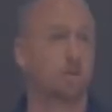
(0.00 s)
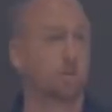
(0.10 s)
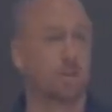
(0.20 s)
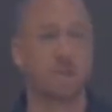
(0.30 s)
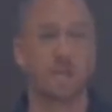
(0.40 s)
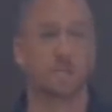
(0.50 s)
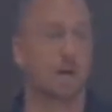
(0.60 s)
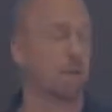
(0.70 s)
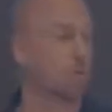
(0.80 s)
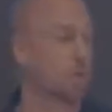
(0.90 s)
who doesn't keep
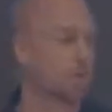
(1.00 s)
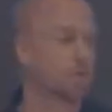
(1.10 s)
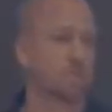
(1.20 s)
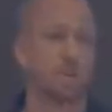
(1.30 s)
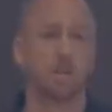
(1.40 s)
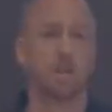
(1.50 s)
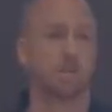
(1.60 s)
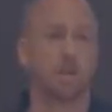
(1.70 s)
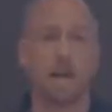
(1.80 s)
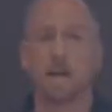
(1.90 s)
all the words written in
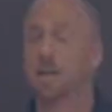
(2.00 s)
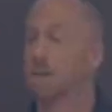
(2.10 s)
his law